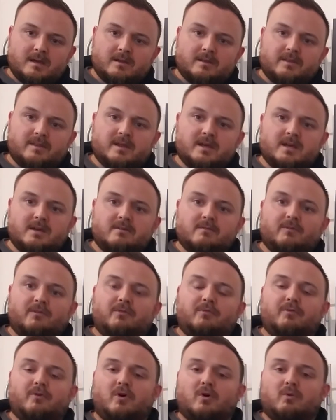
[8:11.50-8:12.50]
The
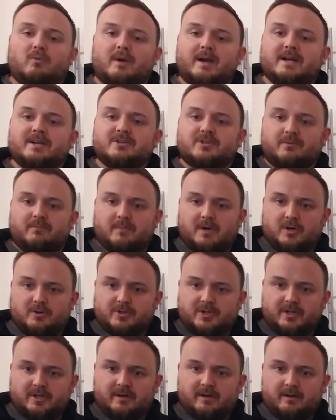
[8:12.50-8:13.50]
full range of
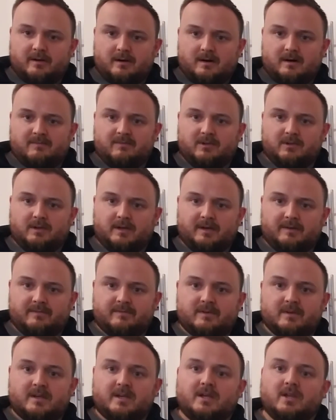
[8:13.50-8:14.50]
motion of a
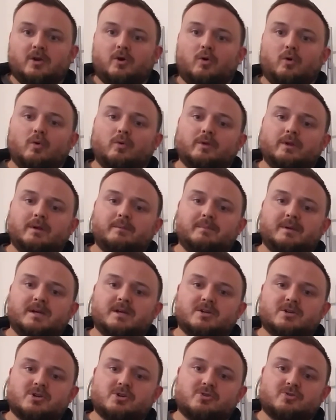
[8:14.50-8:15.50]
lift can only be
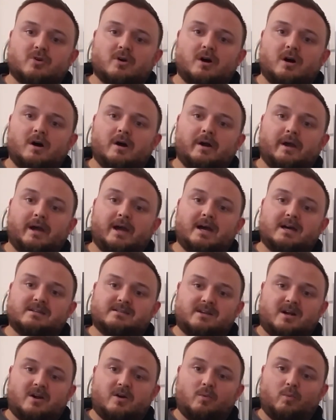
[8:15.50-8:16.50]
as strong
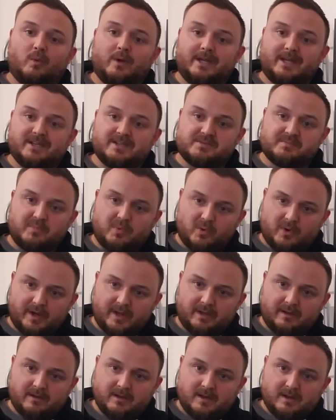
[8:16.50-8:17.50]
as our weakest
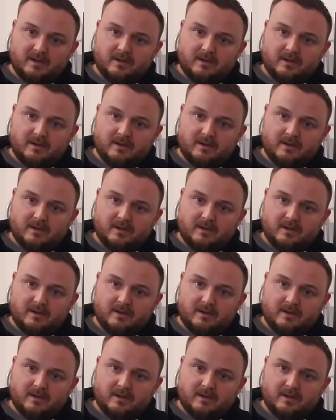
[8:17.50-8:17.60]
point